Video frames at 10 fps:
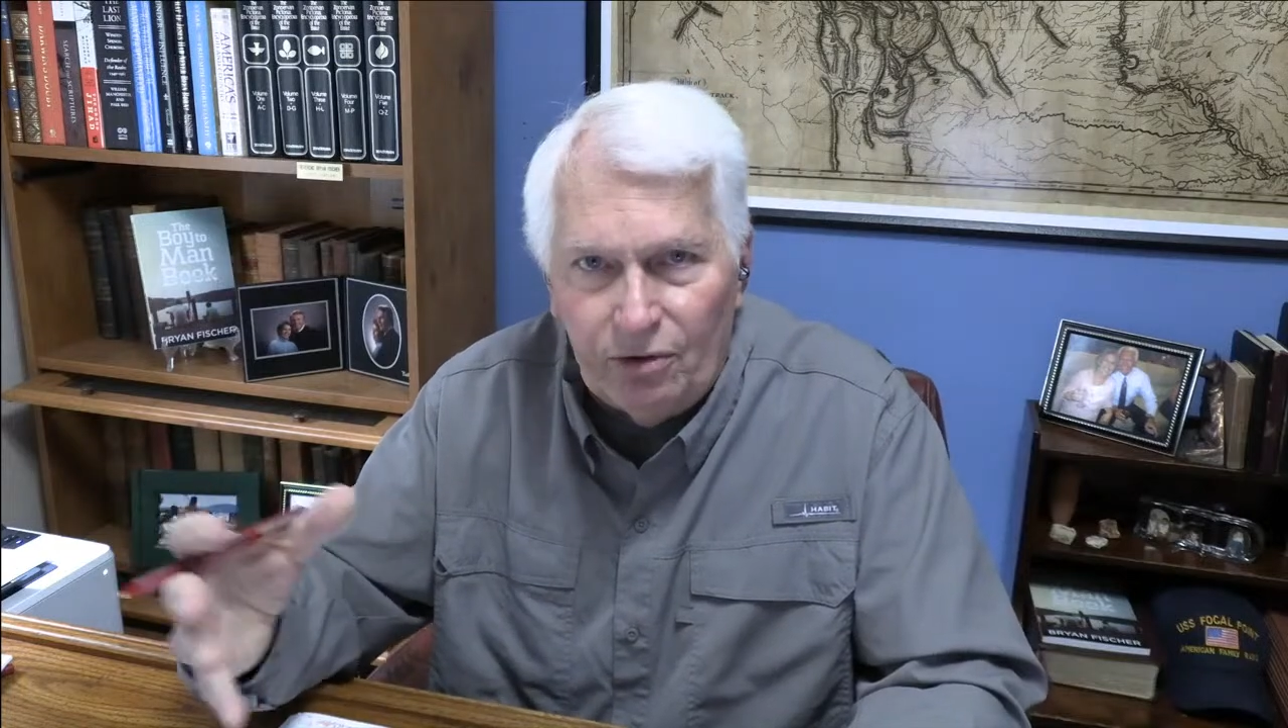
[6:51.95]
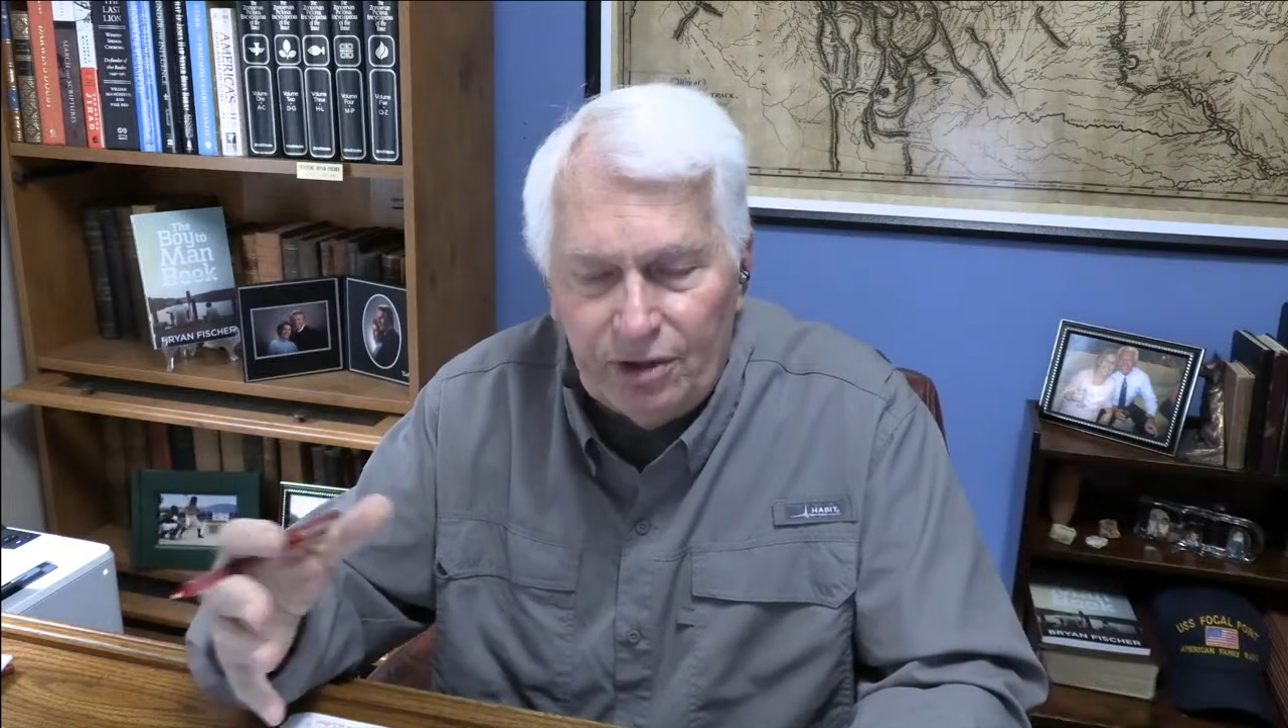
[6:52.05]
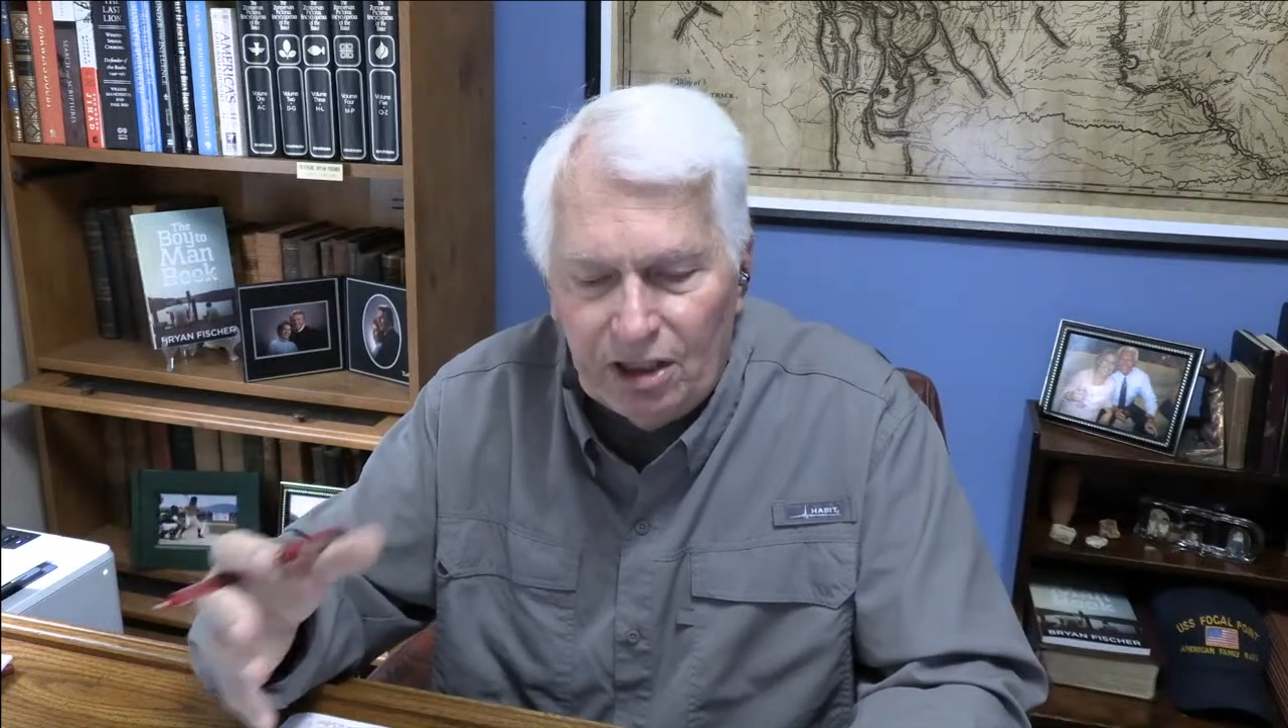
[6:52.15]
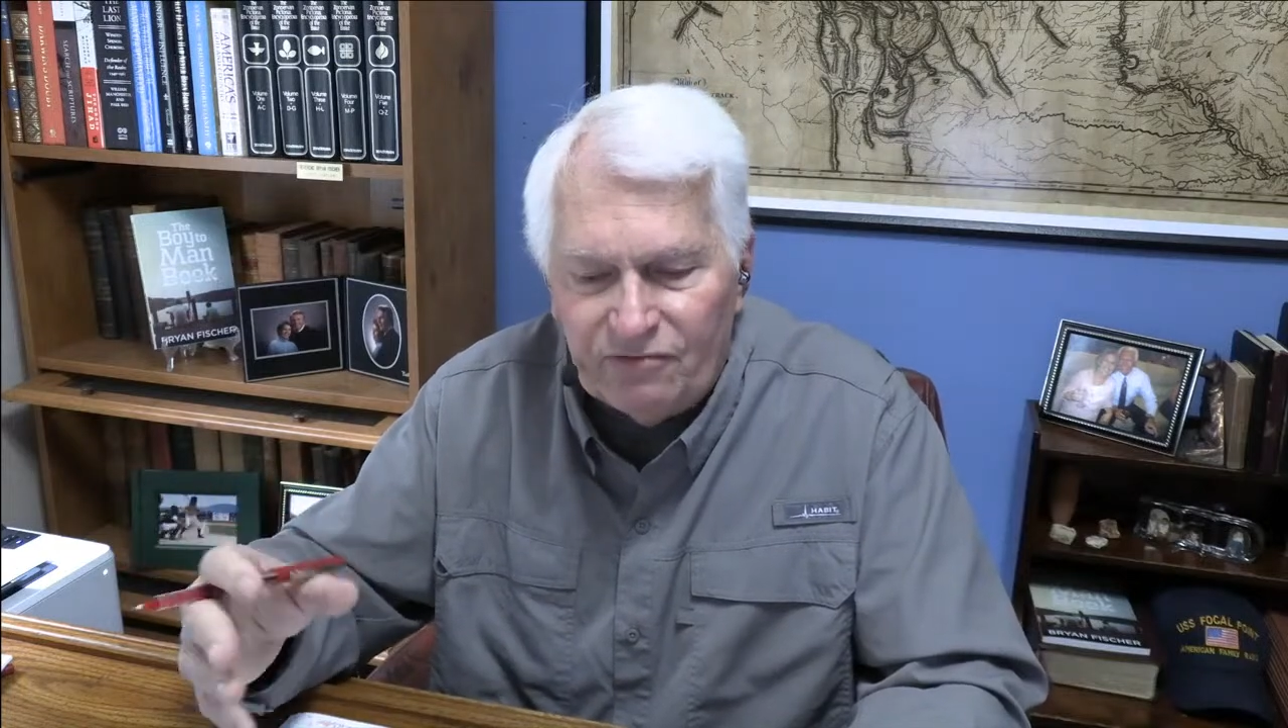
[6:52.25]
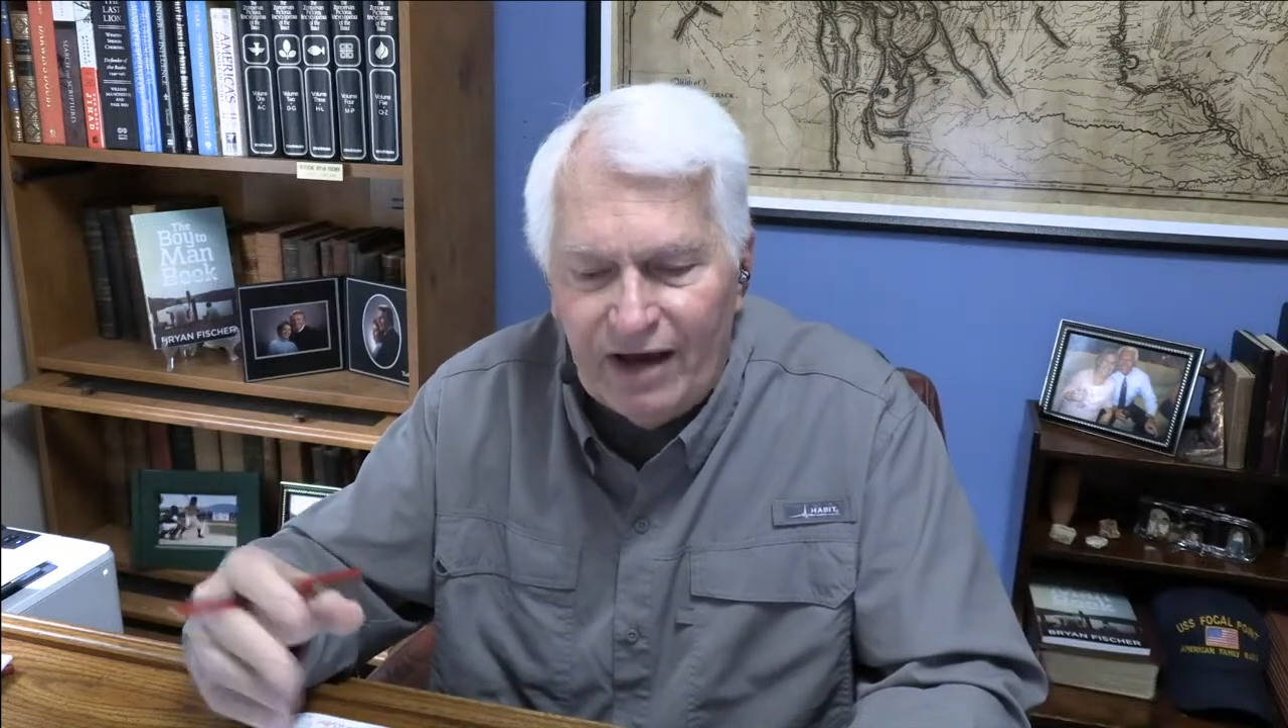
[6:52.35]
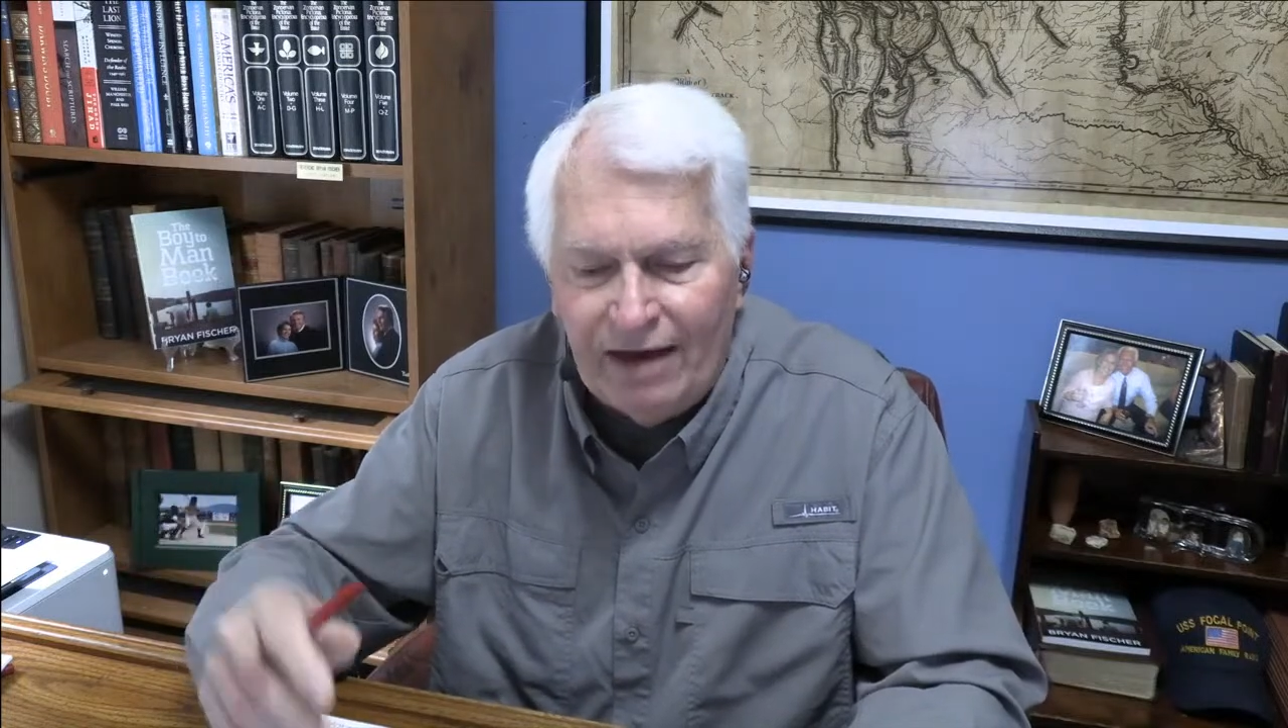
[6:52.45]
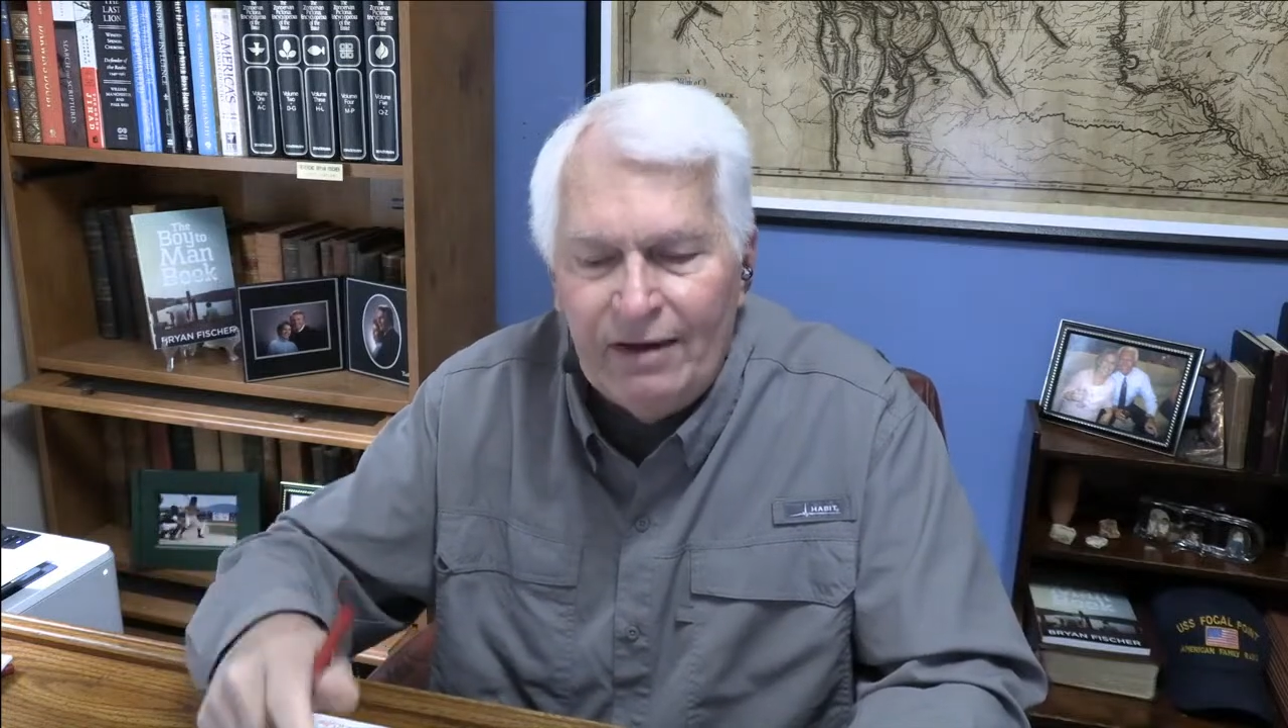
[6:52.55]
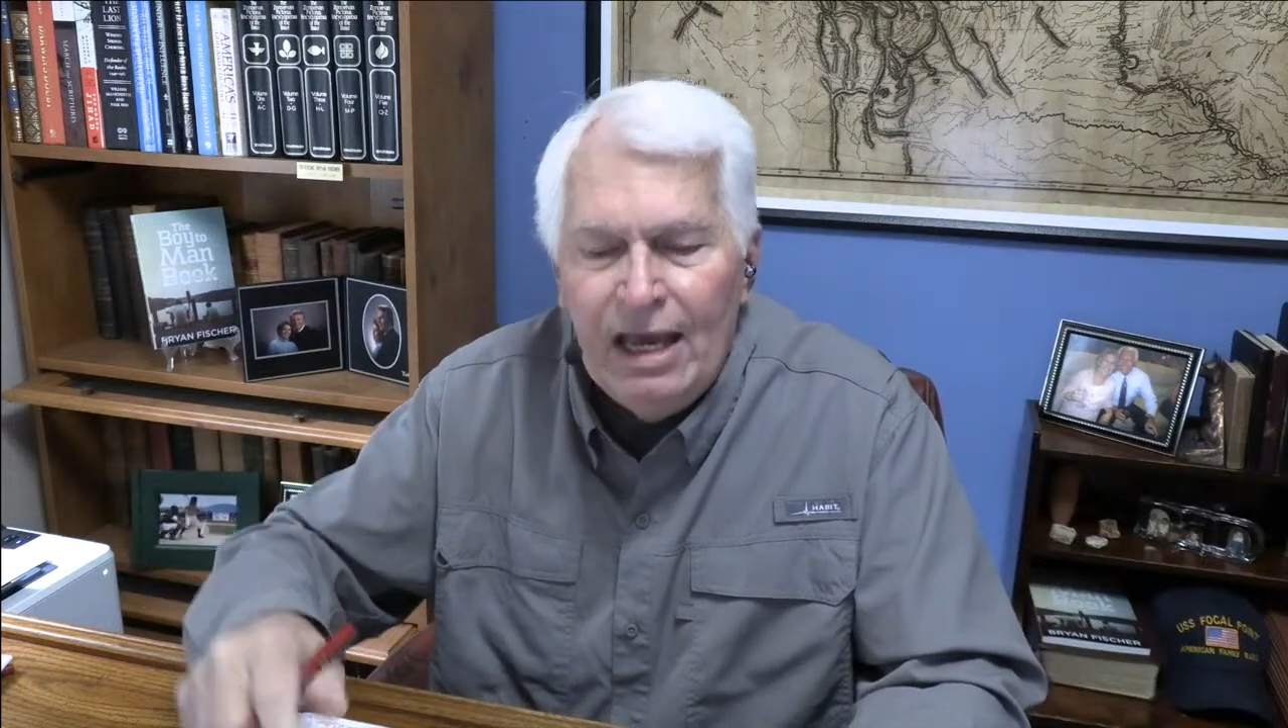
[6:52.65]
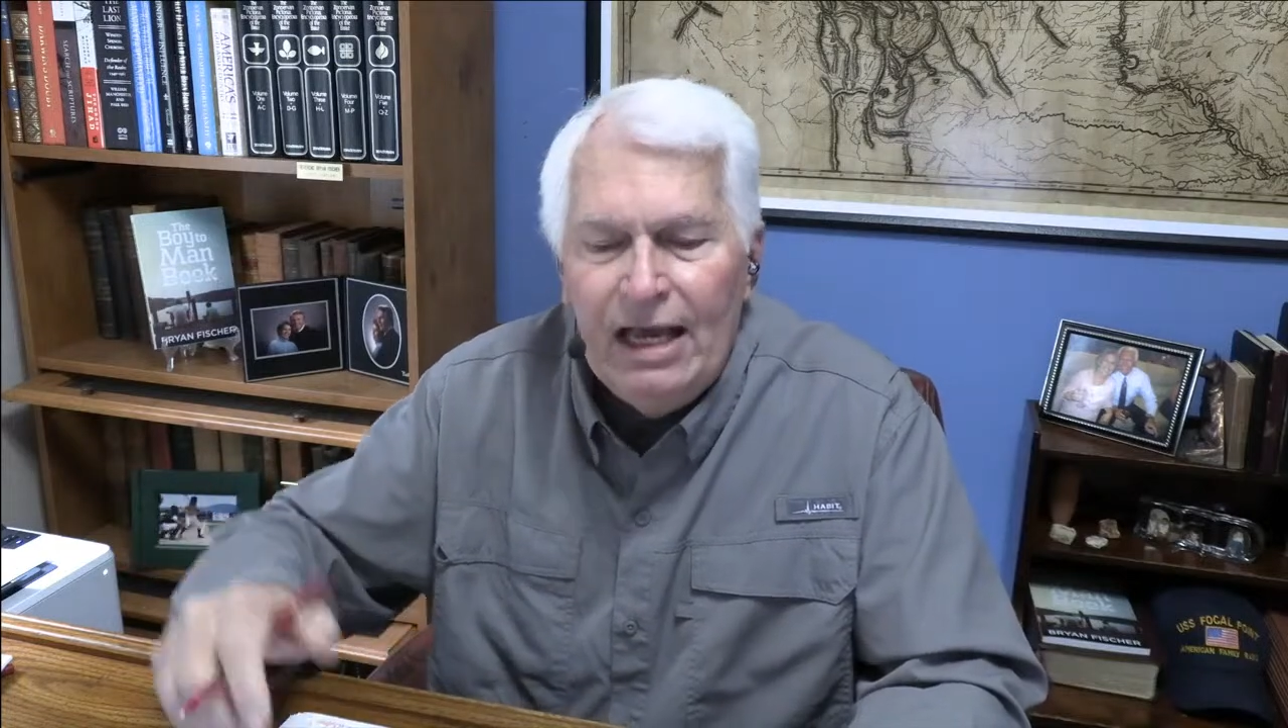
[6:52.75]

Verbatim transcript: Corinthians 5,